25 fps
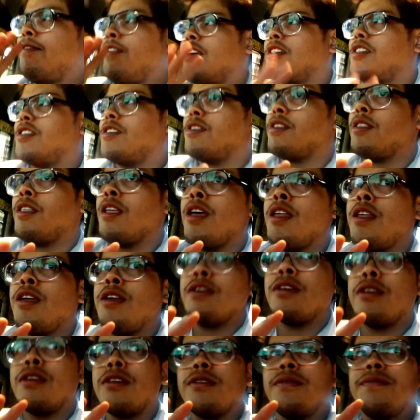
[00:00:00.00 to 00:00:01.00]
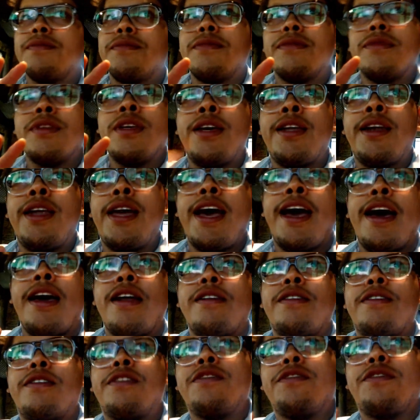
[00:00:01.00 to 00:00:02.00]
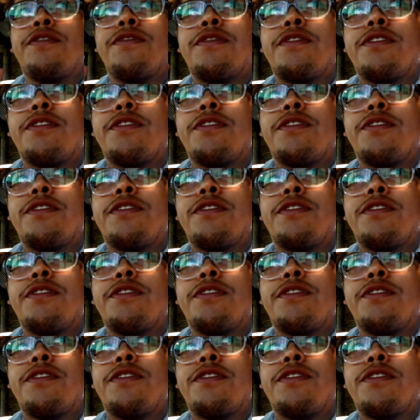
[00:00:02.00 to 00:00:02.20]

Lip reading: aesthetic and out of